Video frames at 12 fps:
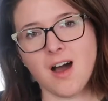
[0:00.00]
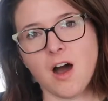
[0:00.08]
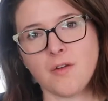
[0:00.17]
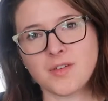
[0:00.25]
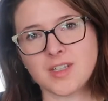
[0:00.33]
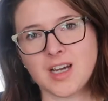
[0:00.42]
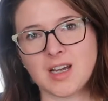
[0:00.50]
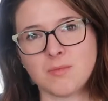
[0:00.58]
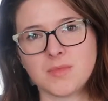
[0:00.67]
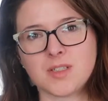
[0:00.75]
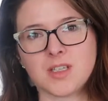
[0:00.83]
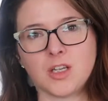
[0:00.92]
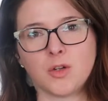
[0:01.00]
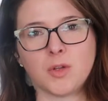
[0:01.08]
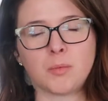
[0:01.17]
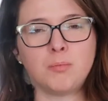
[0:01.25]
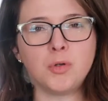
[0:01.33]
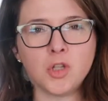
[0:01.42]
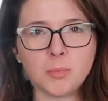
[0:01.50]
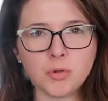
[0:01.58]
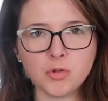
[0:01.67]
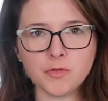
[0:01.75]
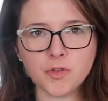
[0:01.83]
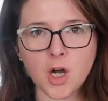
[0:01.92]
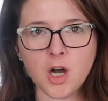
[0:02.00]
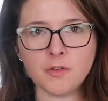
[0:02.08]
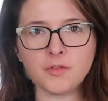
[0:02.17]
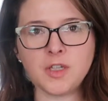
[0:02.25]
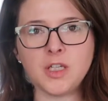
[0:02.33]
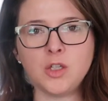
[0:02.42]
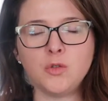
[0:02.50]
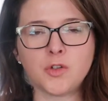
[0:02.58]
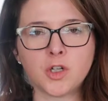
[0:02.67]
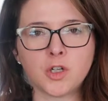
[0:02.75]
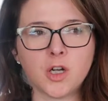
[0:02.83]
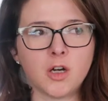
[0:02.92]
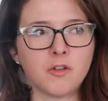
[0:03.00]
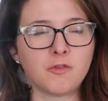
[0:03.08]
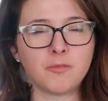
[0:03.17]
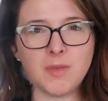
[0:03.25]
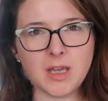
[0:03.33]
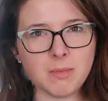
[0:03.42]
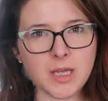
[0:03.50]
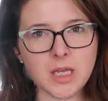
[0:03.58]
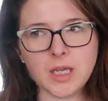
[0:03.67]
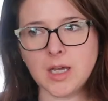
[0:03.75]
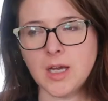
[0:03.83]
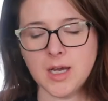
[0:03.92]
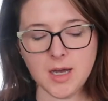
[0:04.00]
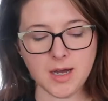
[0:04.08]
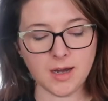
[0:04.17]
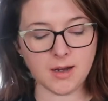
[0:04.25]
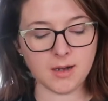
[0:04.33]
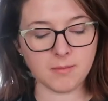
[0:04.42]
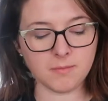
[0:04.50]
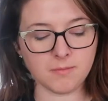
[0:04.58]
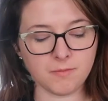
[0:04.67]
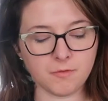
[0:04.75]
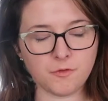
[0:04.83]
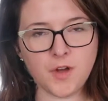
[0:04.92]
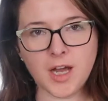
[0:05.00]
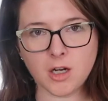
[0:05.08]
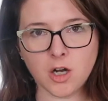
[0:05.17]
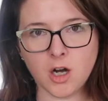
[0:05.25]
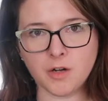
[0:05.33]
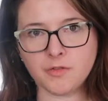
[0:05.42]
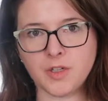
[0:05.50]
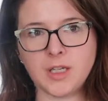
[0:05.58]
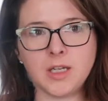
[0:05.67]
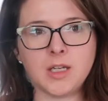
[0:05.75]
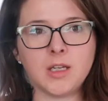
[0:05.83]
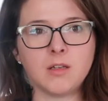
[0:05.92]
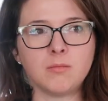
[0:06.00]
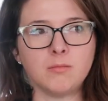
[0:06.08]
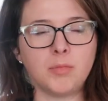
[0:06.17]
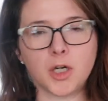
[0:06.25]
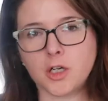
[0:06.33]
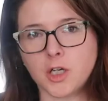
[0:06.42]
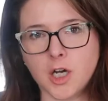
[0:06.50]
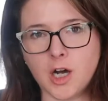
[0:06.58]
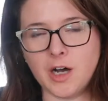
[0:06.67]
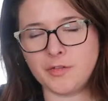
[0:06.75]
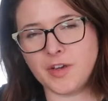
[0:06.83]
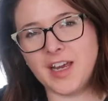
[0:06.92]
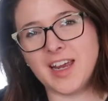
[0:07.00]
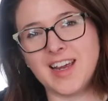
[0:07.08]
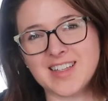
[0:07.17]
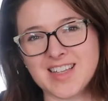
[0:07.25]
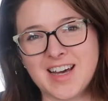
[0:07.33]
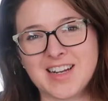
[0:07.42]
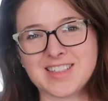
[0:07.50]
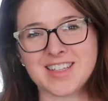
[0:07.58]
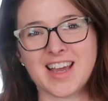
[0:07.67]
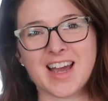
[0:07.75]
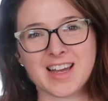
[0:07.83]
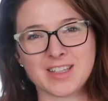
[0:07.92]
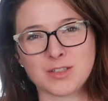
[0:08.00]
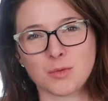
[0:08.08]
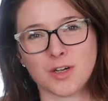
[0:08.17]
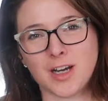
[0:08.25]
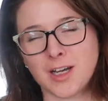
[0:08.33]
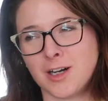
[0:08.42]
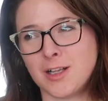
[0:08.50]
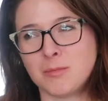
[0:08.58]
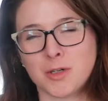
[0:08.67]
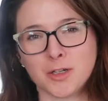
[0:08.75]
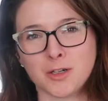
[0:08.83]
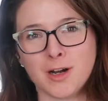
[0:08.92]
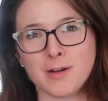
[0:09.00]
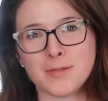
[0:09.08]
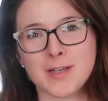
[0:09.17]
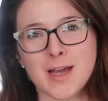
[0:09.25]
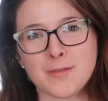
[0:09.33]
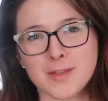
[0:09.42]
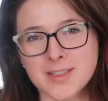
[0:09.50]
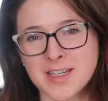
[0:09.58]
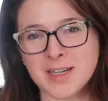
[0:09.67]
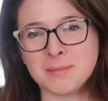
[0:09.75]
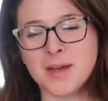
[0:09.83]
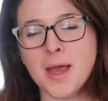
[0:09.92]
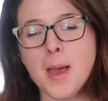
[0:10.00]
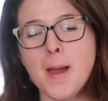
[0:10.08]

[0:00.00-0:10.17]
Oftentimes, like bulletproof coffee you've heard of, maybe fat coffee, butter coffee. It's honestly, I swear I call it butter coffee half of the time.